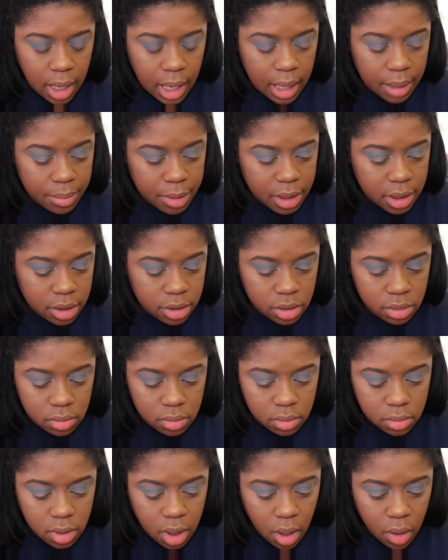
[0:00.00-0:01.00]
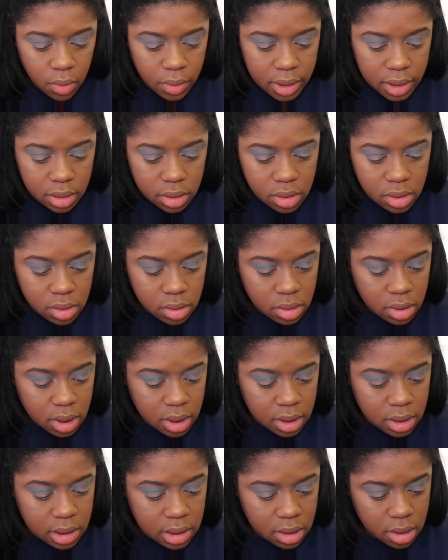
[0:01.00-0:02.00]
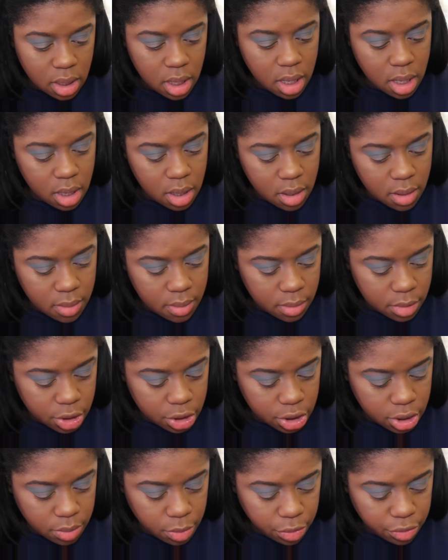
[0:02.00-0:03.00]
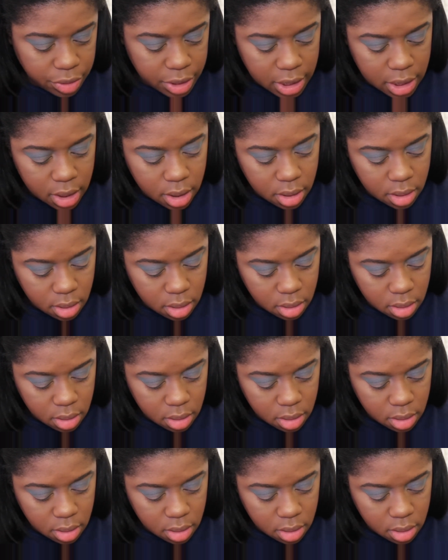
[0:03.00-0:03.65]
I'm gonna go into this shimmery